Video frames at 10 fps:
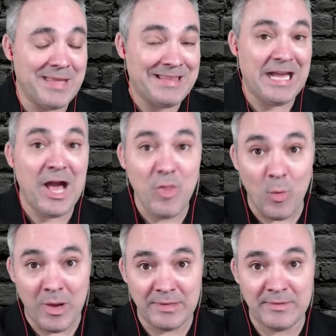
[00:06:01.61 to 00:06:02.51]
And the other
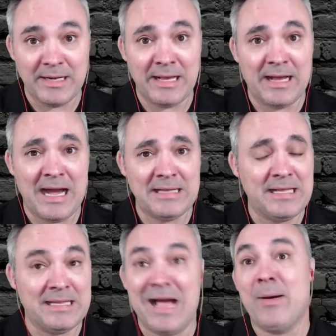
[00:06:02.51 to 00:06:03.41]
one that I got,
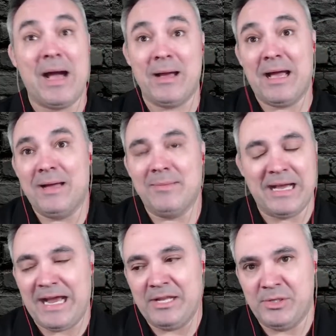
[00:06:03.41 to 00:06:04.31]
and I
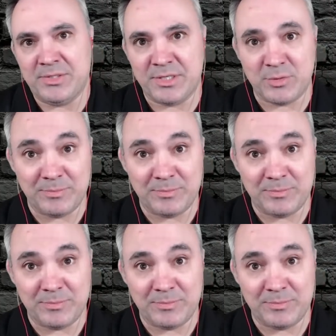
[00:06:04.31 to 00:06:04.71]
got to use this